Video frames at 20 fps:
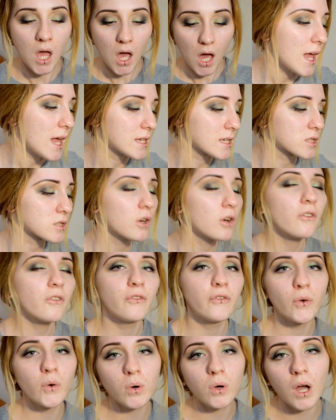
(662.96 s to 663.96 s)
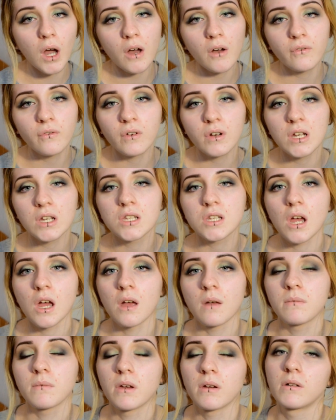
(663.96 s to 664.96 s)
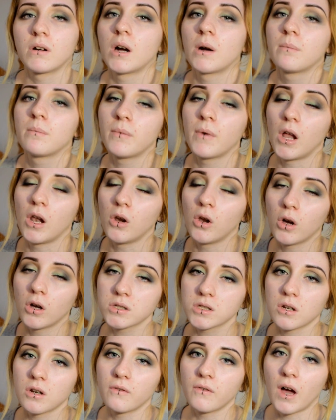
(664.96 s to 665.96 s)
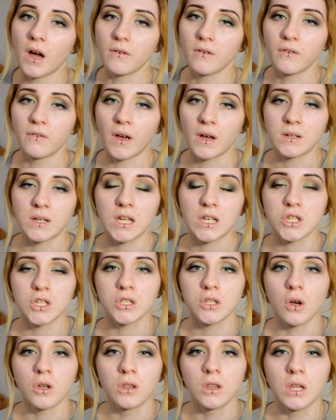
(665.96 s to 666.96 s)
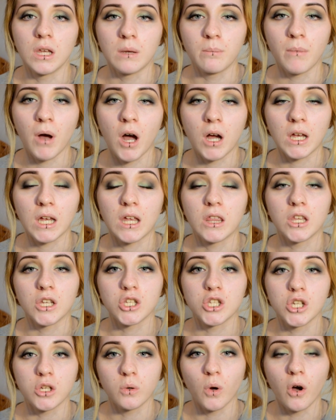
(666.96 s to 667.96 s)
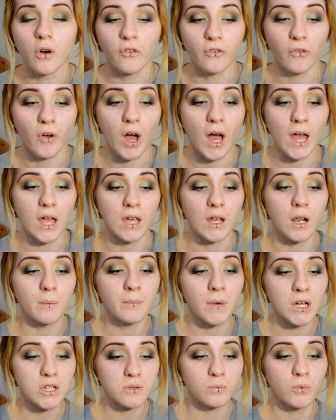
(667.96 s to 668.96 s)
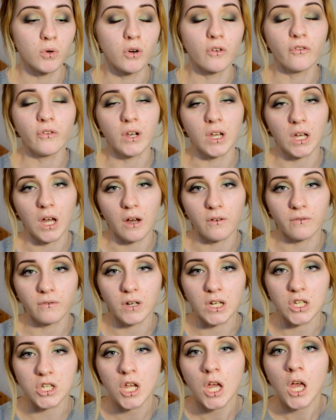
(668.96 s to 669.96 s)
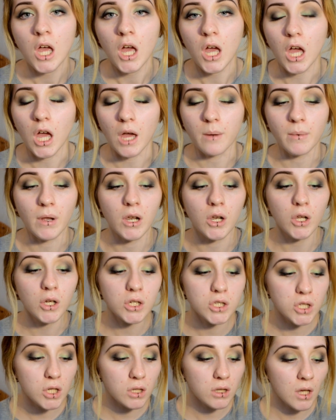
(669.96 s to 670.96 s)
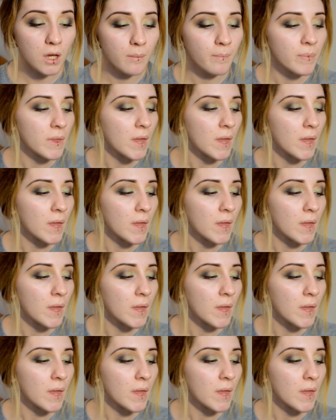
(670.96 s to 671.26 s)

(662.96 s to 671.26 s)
It's not full coverage, and there are a lot of other foundations on the market that do offer a much more fuller coverage look to them.